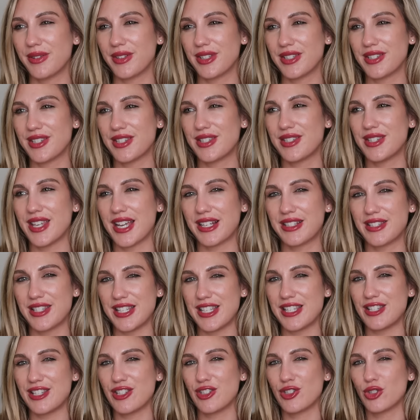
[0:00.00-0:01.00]

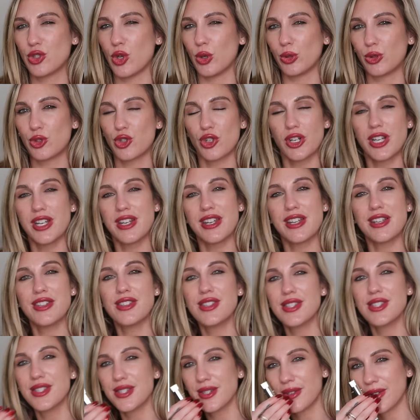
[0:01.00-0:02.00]
sexy
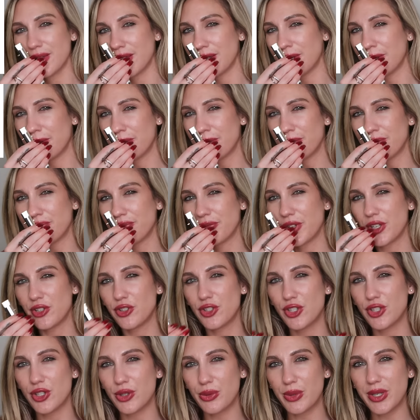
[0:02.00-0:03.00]
sultriness
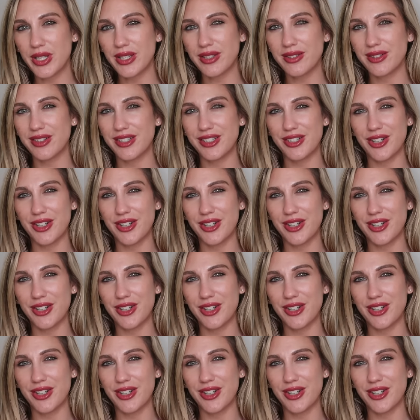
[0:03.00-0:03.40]
to it.